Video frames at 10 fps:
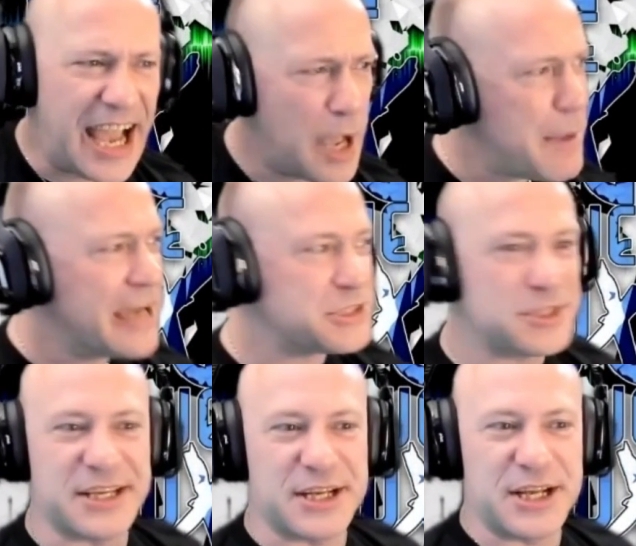I'm
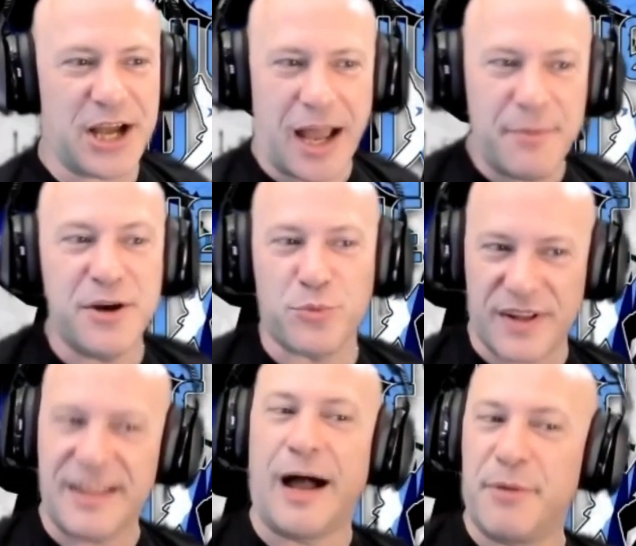actually gonna go. I'm
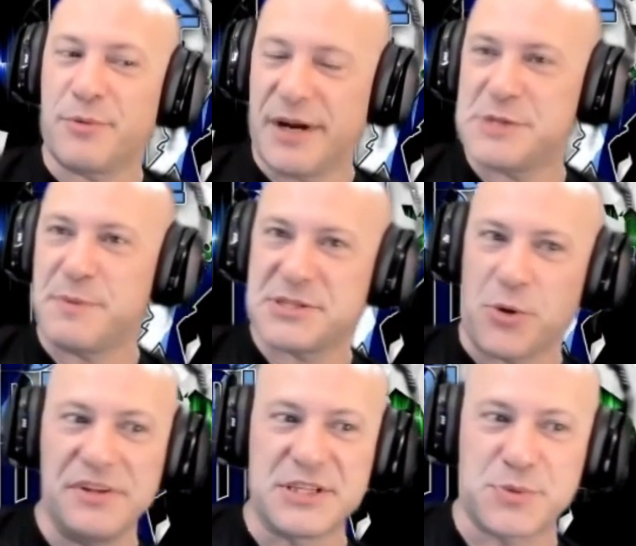gonna raise my
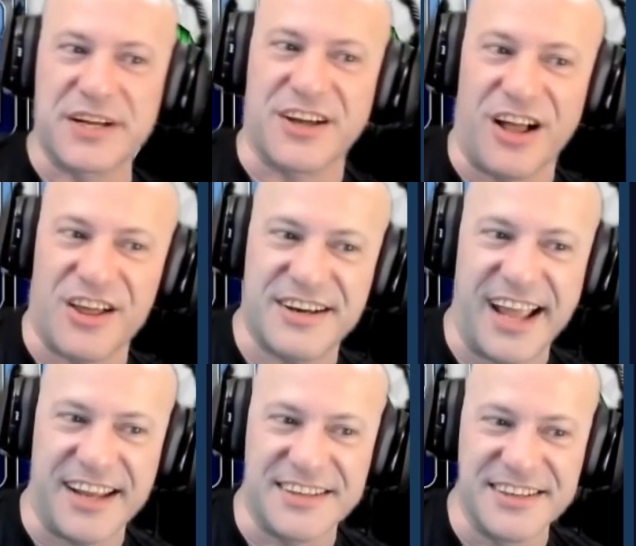score on this one and call it
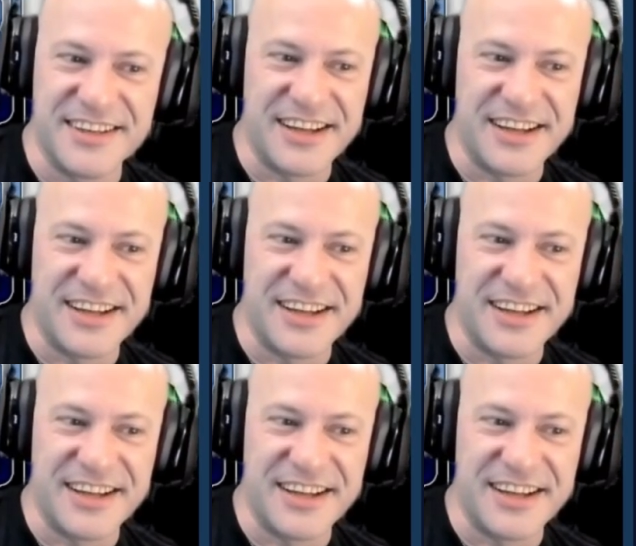an 8.